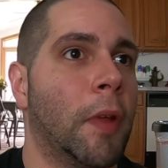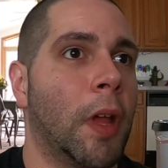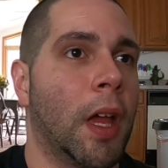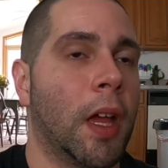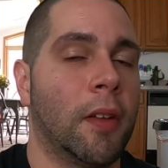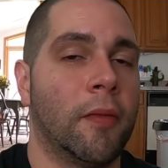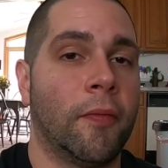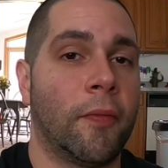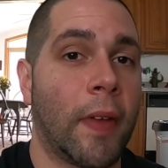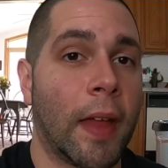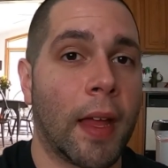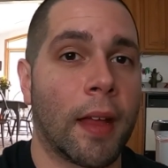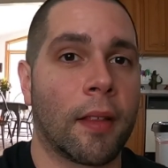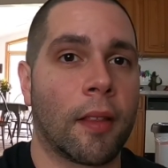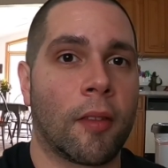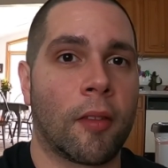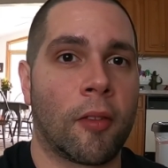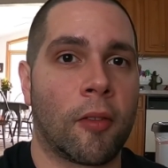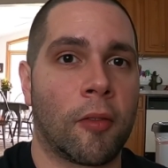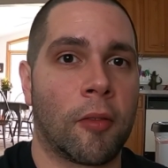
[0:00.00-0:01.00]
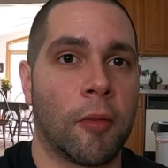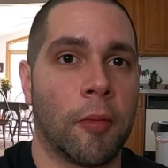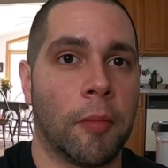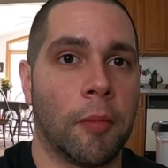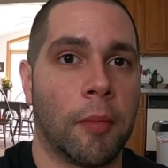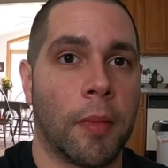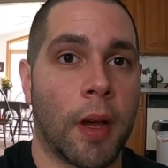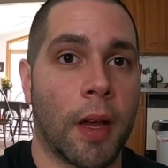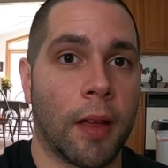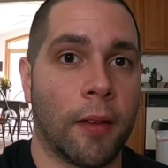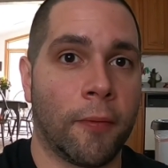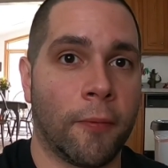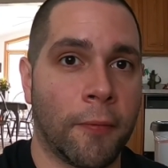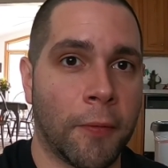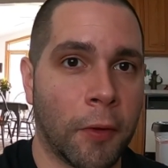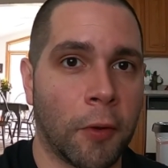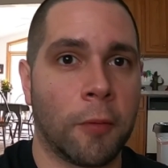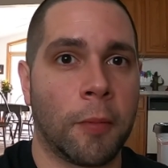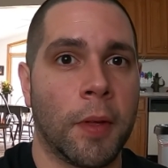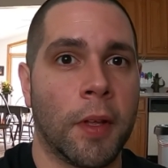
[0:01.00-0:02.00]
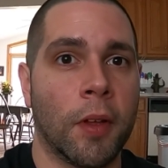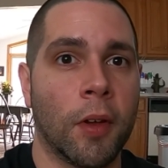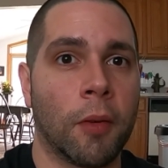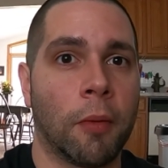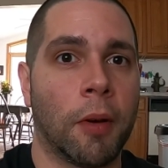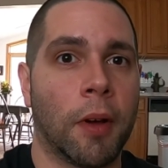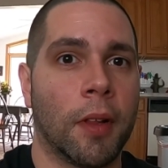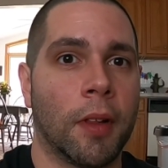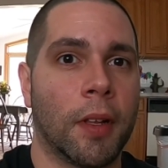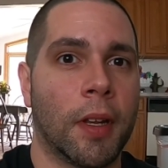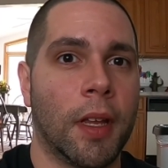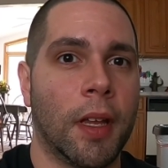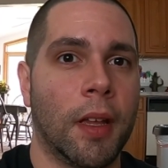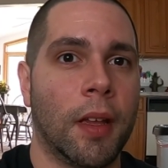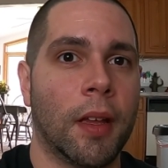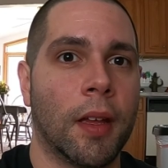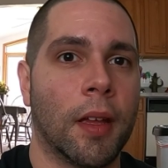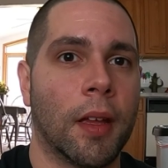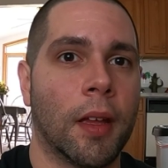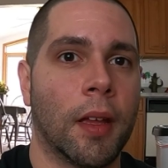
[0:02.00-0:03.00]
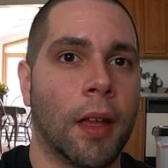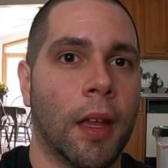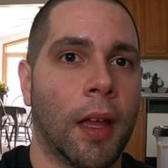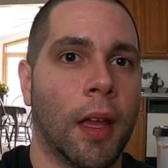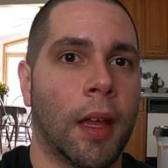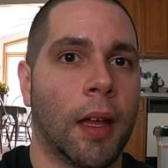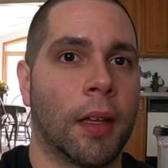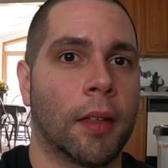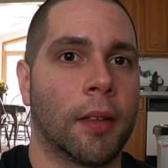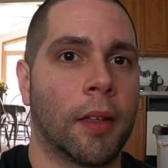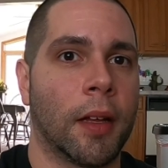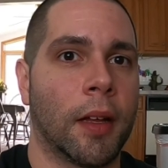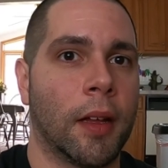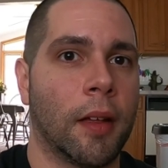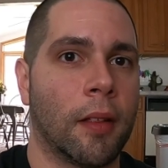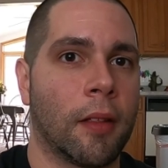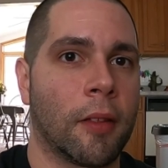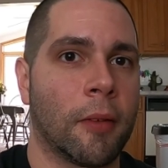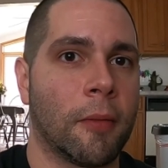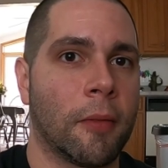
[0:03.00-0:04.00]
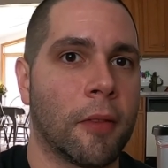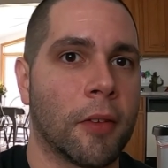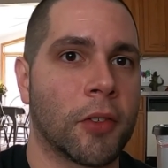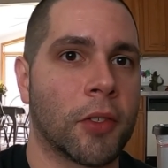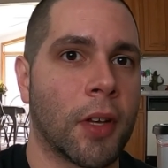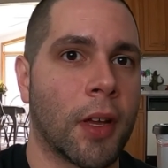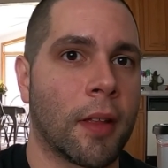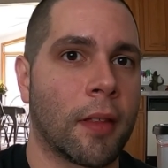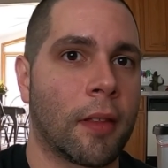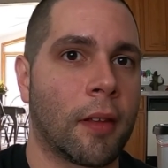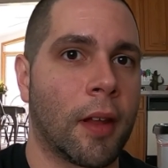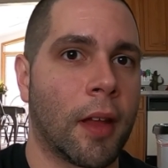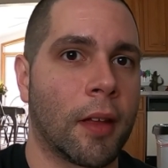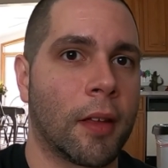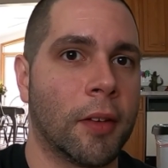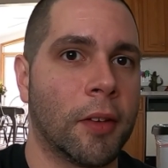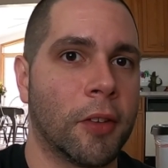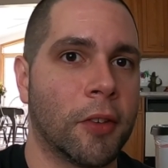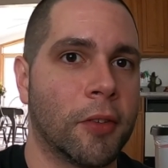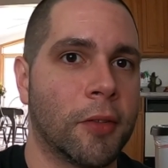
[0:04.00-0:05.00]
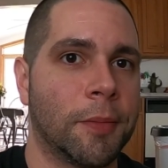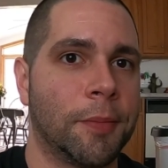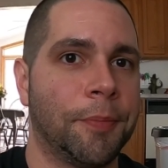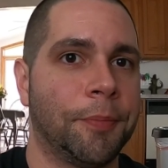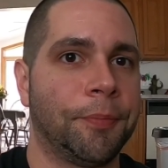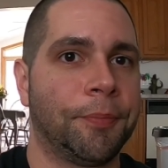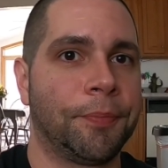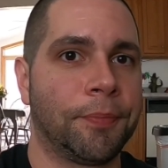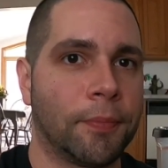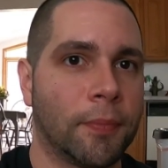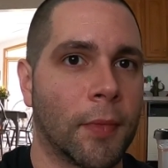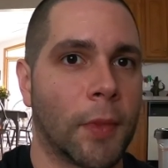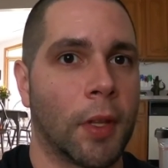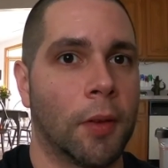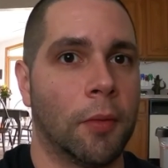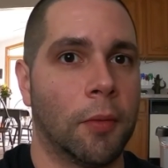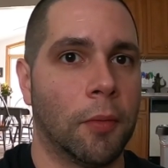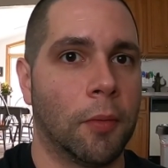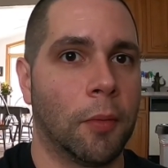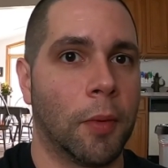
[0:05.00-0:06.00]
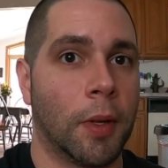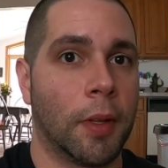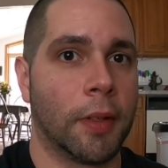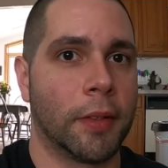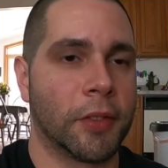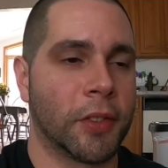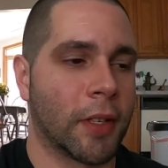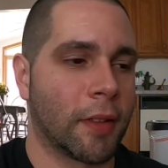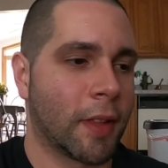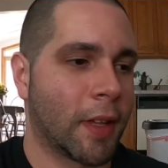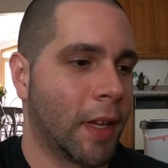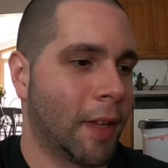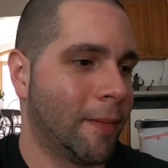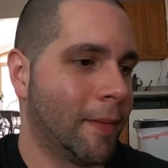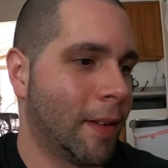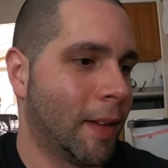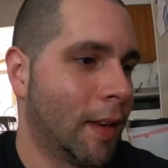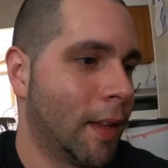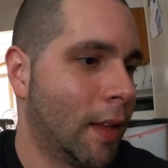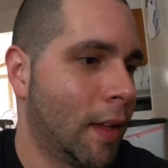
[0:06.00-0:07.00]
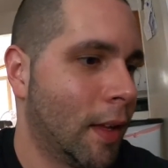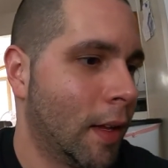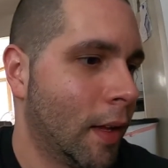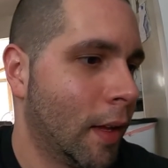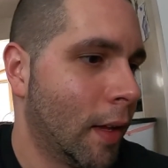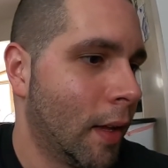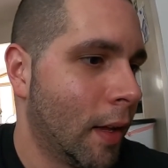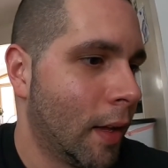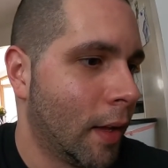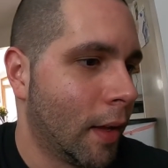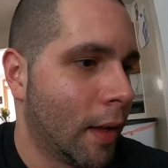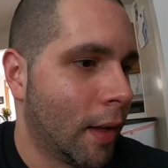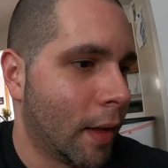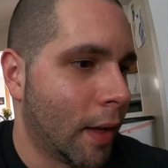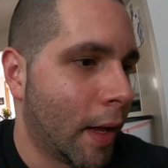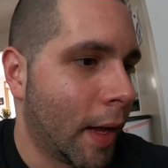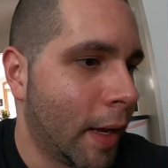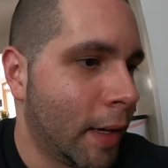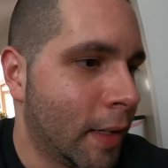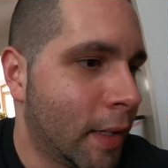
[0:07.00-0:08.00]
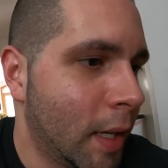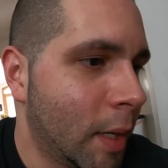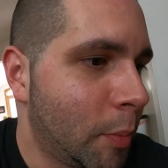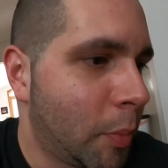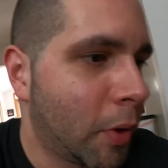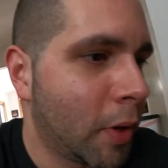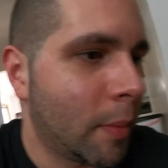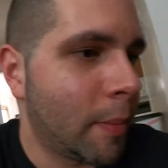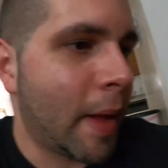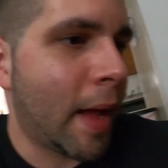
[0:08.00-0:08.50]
advance my filming quality and some of the shots that I could do? Well, it just came in. I did put it